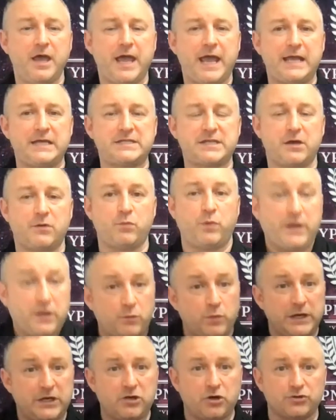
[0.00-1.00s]
is that
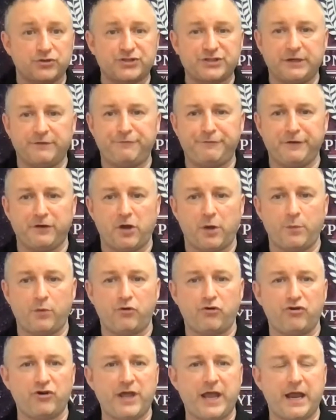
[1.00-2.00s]
we constantly feel like we're
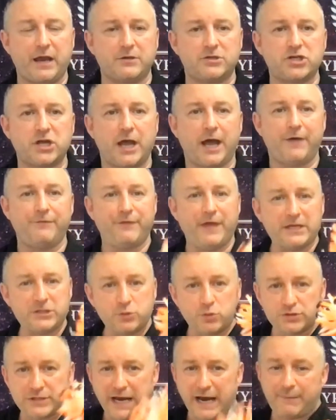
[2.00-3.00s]
on edge. And that's
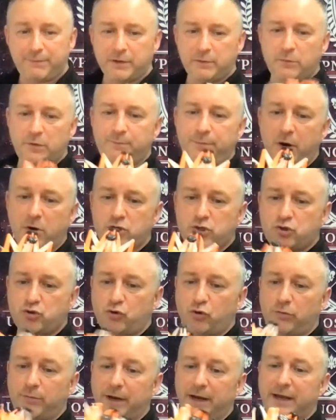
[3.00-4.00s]
what's happening with
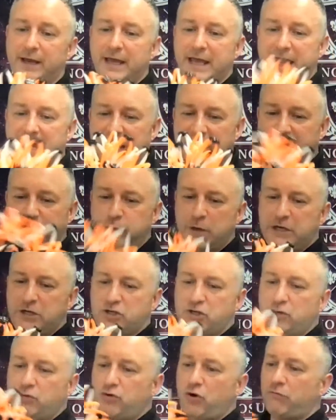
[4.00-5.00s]
post-trauma. If we
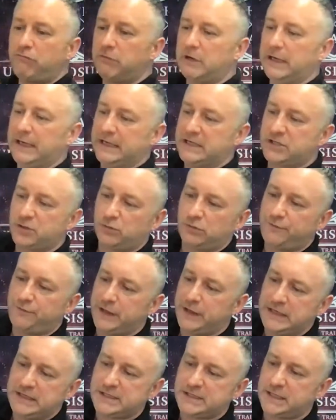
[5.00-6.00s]
do not release all of
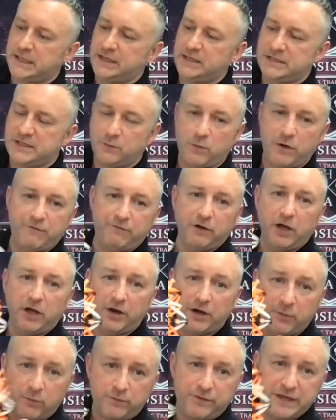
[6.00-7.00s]
these things that we've
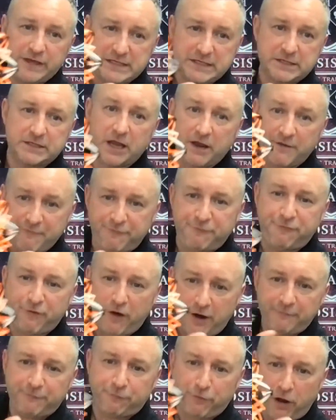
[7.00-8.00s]
learned, and this
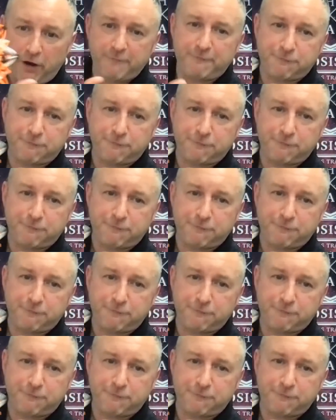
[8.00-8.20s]
fight, flight,